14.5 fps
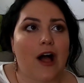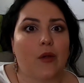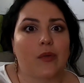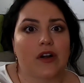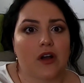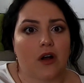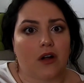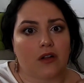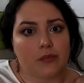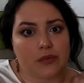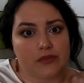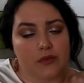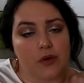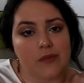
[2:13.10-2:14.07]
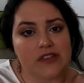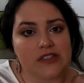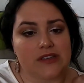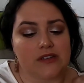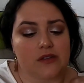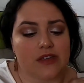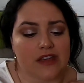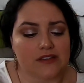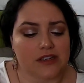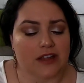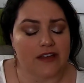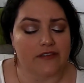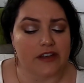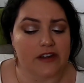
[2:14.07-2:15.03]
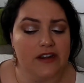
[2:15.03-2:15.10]
Albert Hall performance in
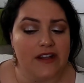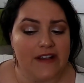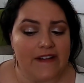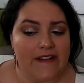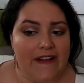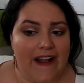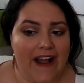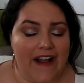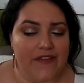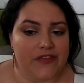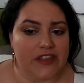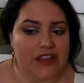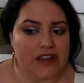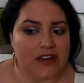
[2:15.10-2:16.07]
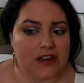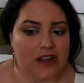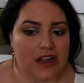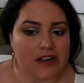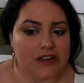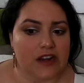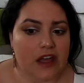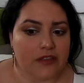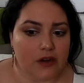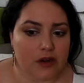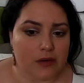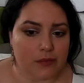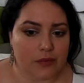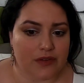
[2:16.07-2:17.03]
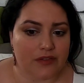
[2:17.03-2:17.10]
2011. And then
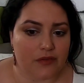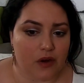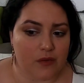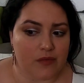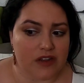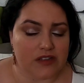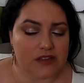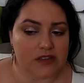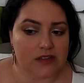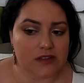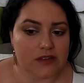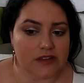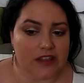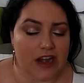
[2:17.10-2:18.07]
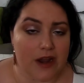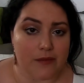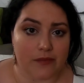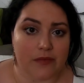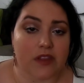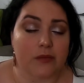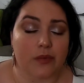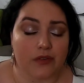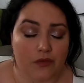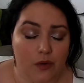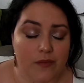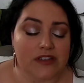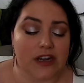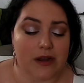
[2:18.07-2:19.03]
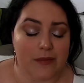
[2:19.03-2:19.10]
another performance that
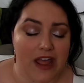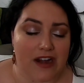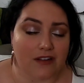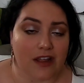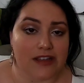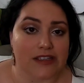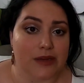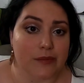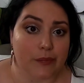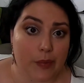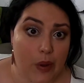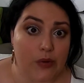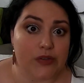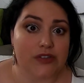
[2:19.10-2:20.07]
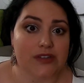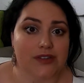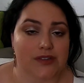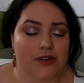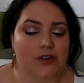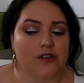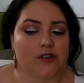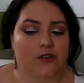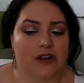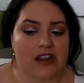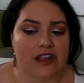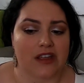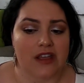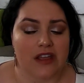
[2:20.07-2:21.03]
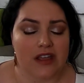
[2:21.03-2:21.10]
I'm analyzing
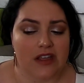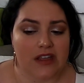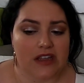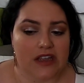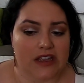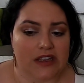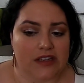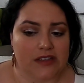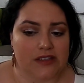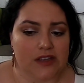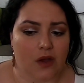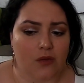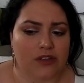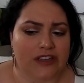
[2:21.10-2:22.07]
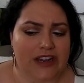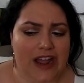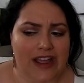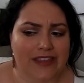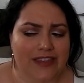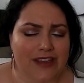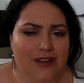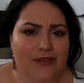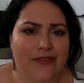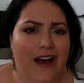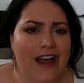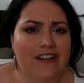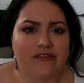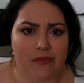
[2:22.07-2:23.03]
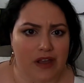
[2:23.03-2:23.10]
post-surgery is only, I think,
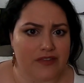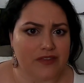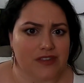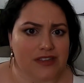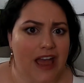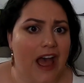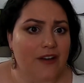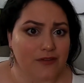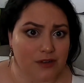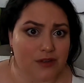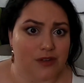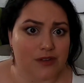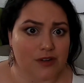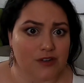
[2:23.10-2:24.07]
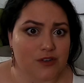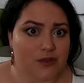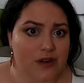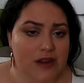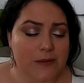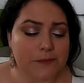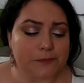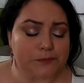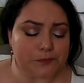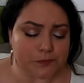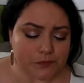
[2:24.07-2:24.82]
5 months after the surgery.